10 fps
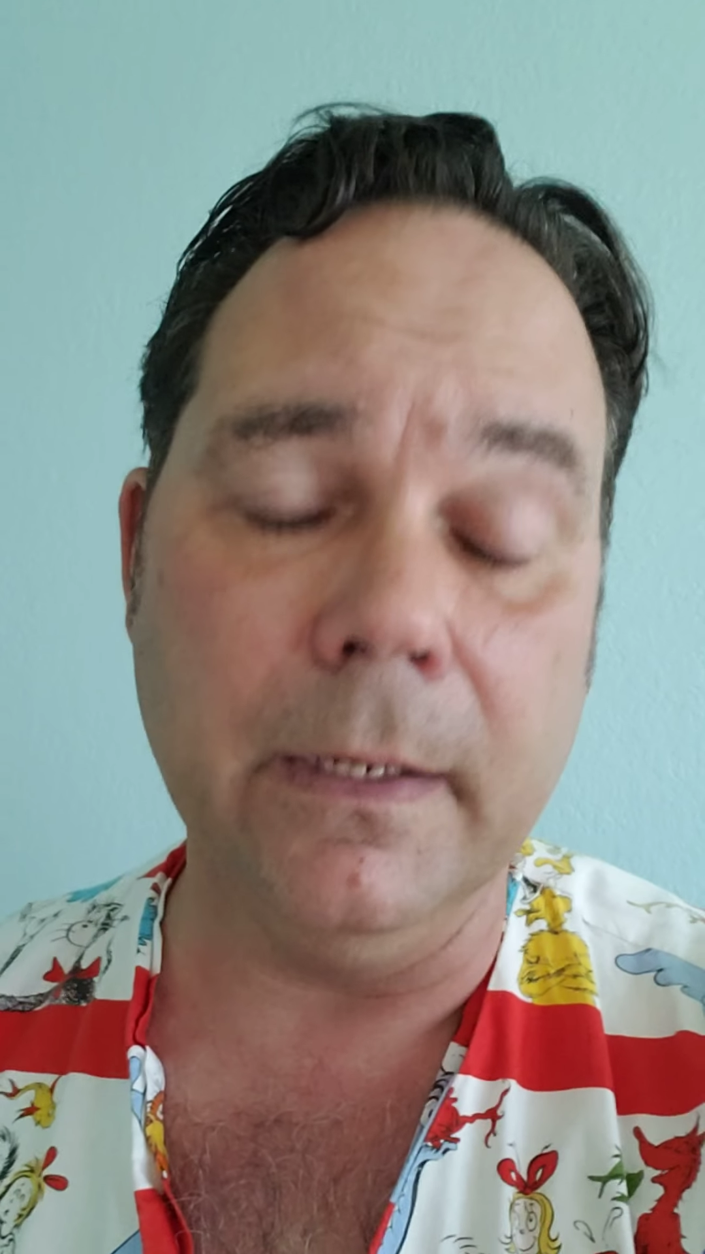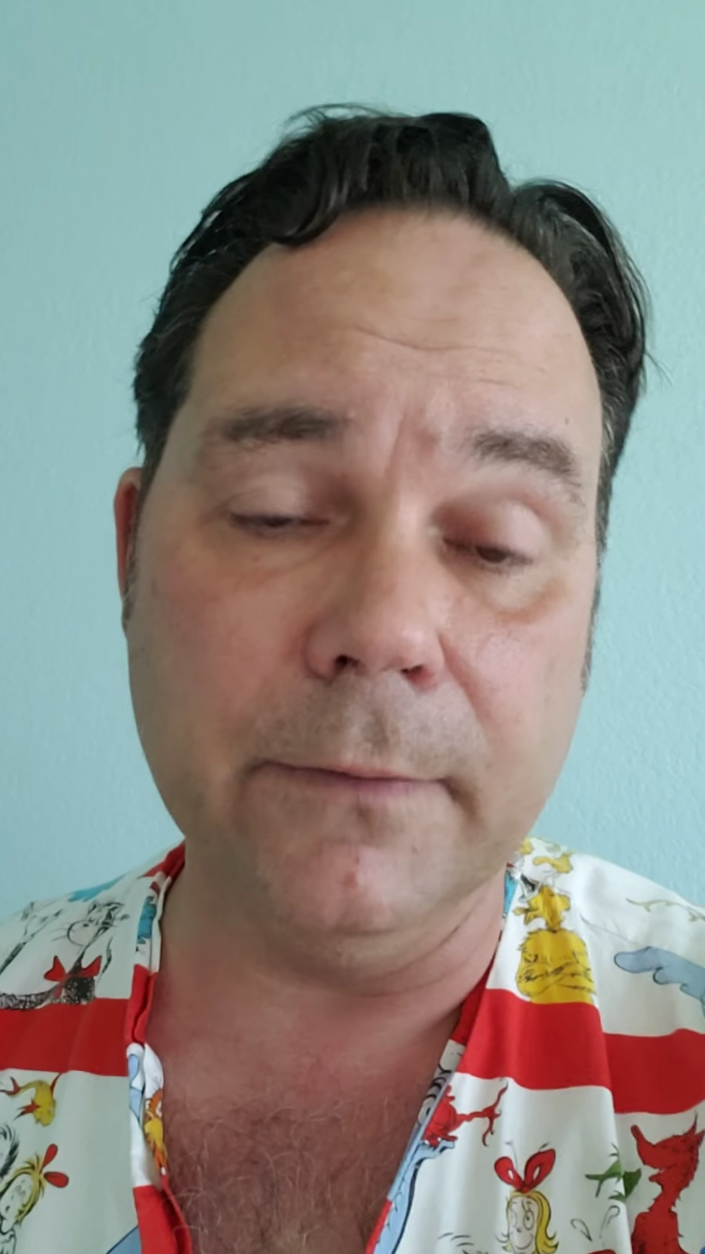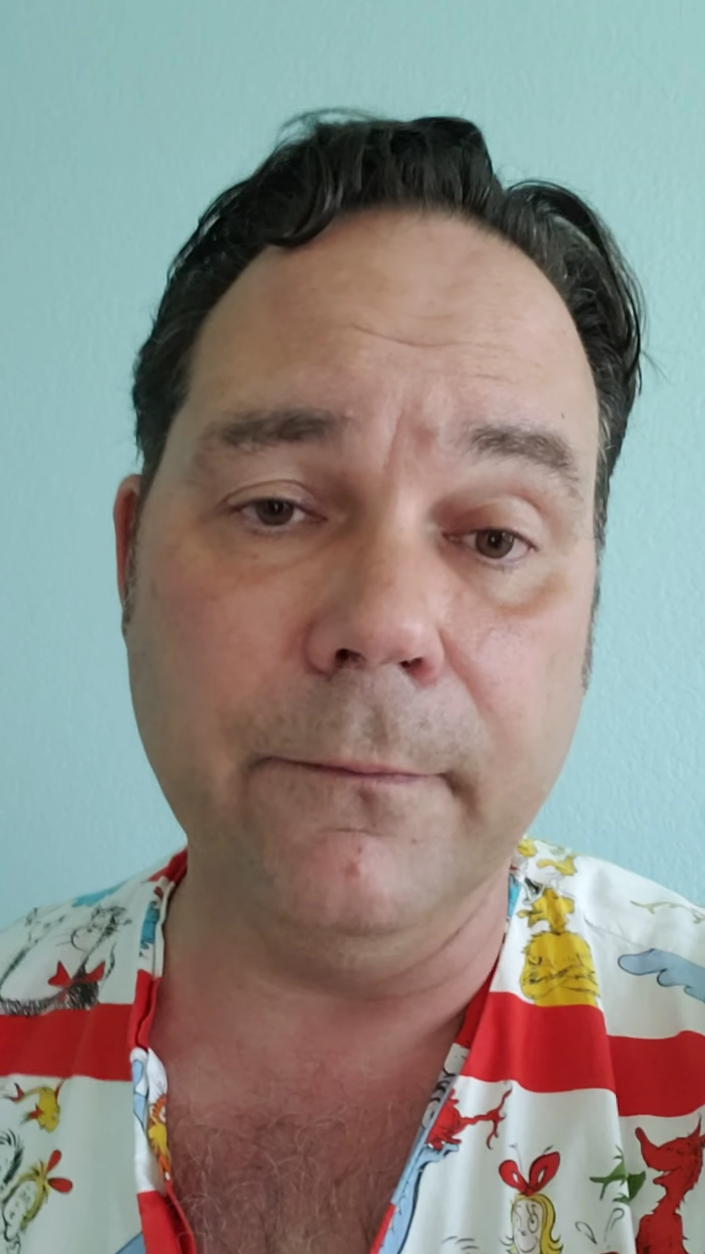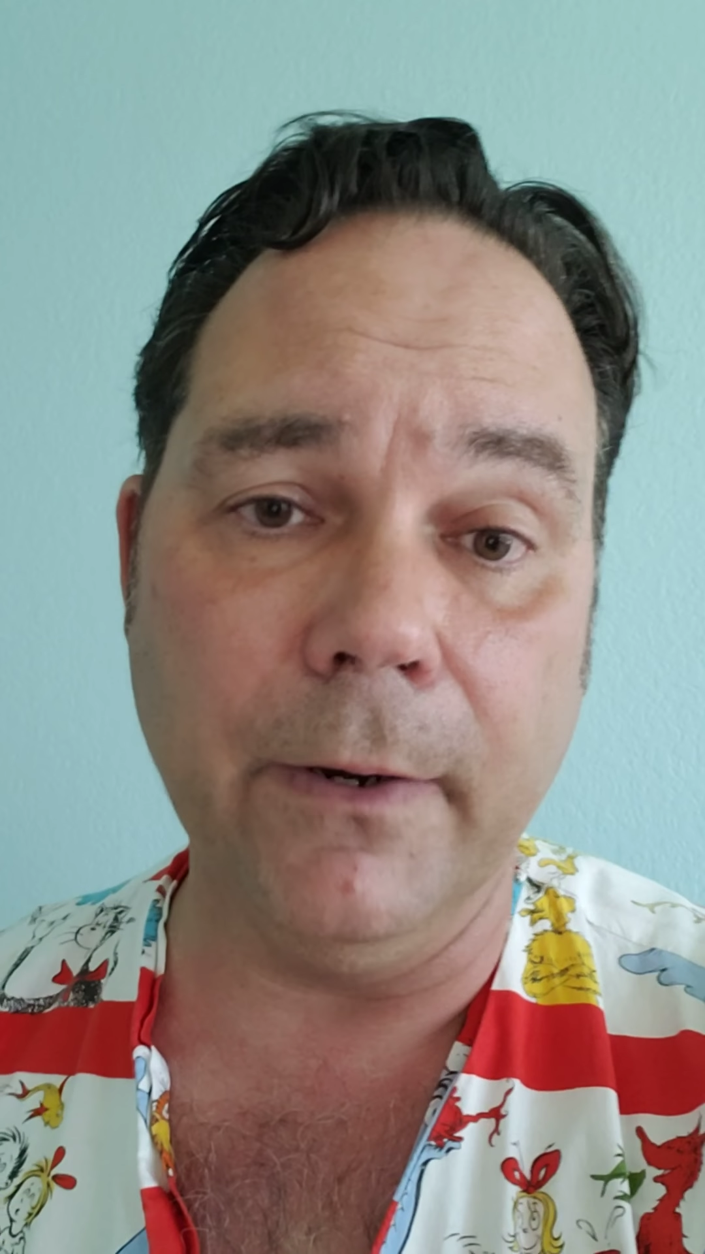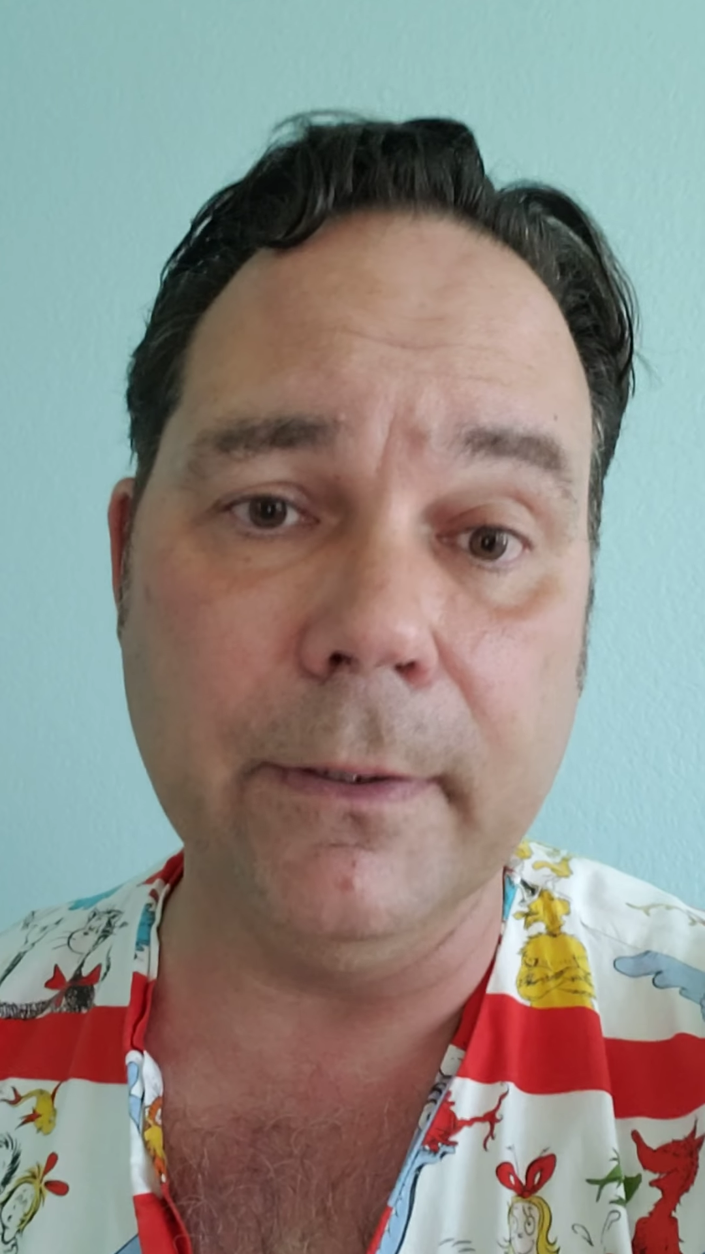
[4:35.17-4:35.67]

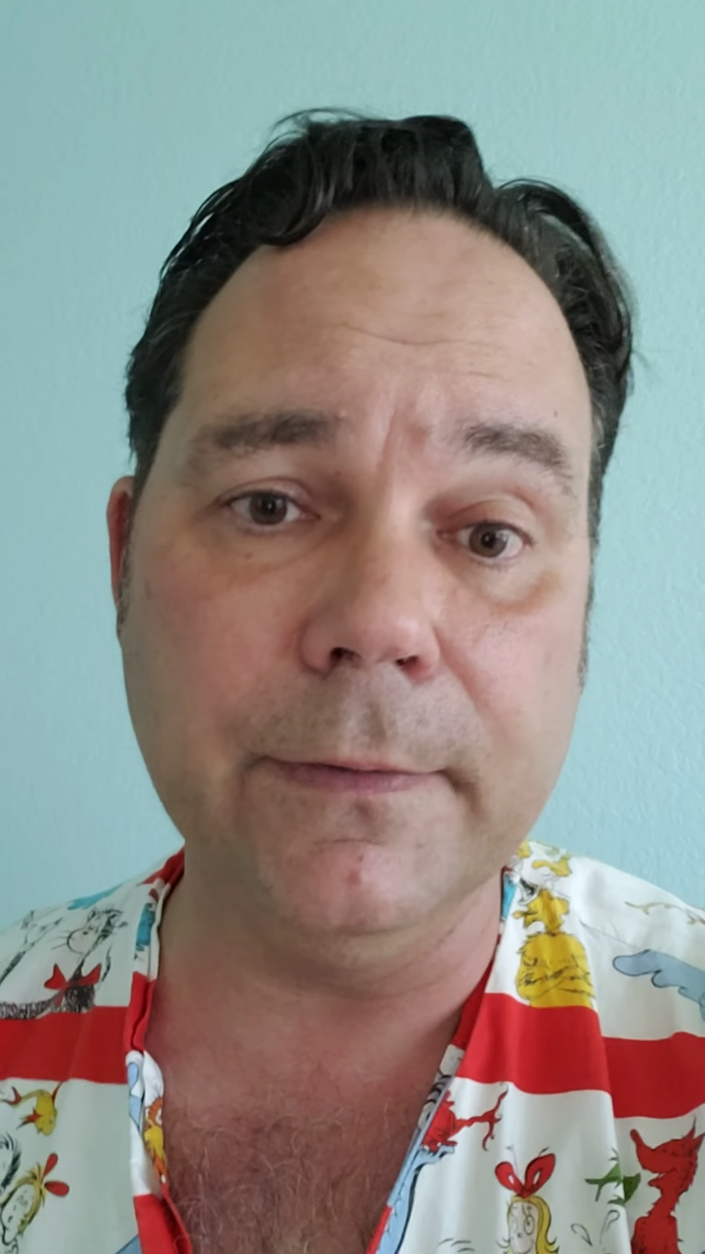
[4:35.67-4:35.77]
It's very